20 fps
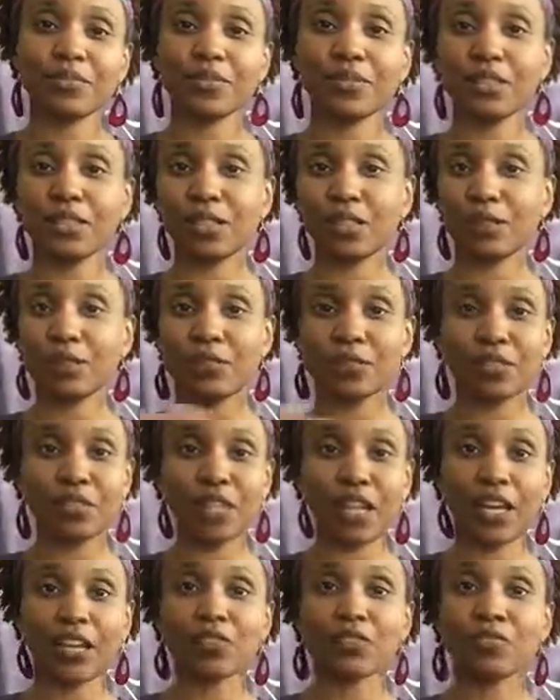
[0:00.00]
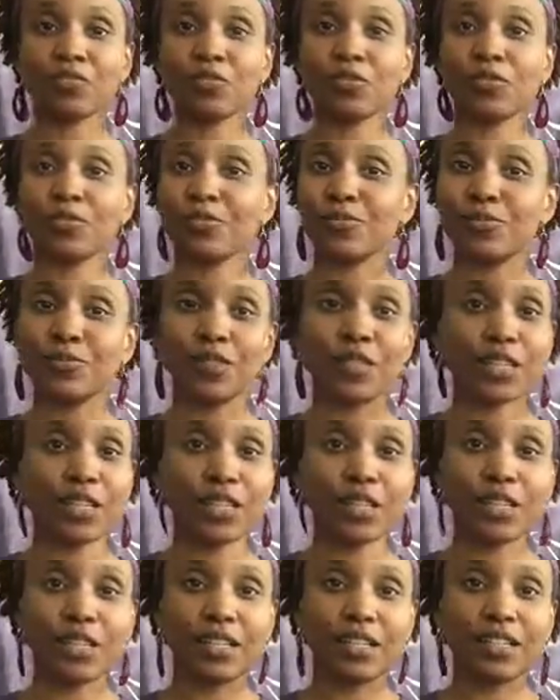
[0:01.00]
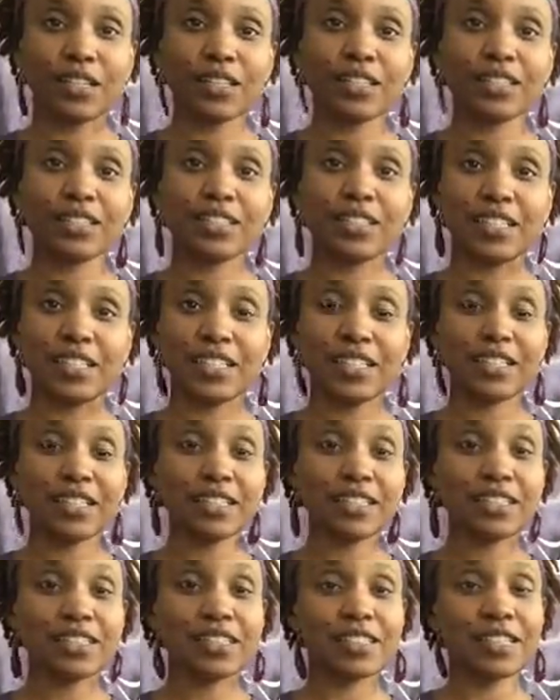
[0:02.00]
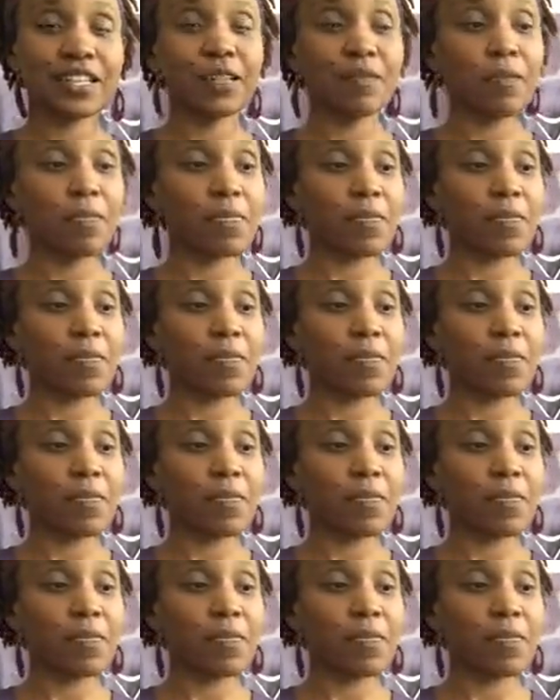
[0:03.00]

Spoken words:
some natural scenes.